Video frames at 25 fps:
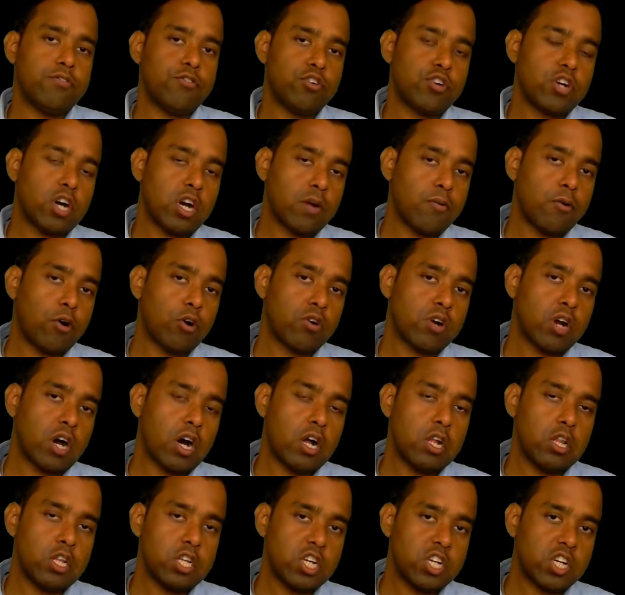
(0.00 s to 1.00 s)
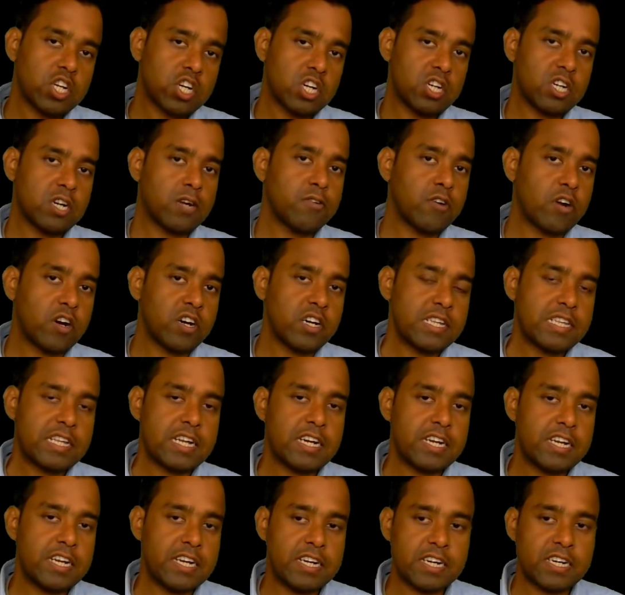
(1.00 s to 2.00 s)
you talk about all these conserved quantities,
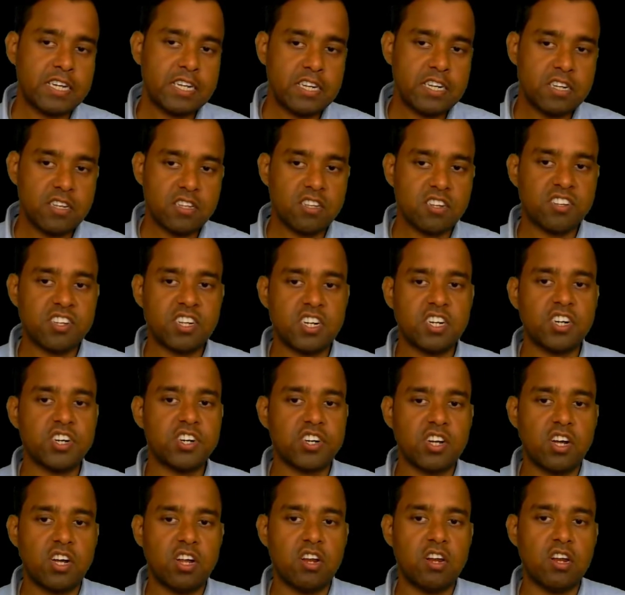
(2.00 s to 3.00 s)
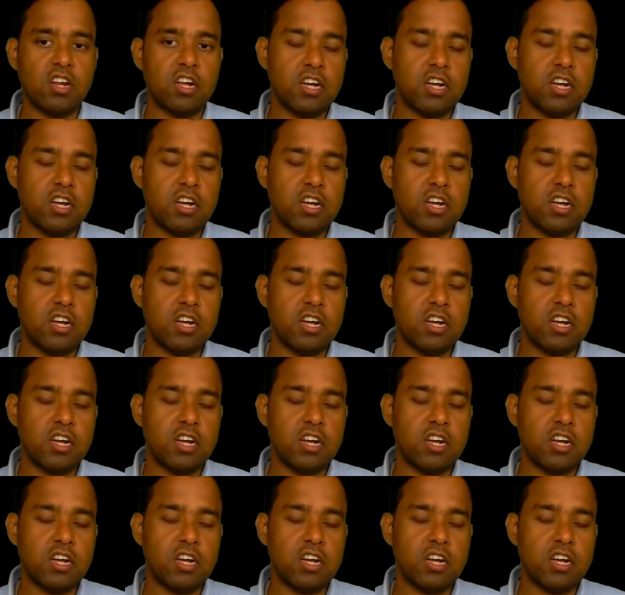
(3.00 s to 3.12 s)
then energy is the central.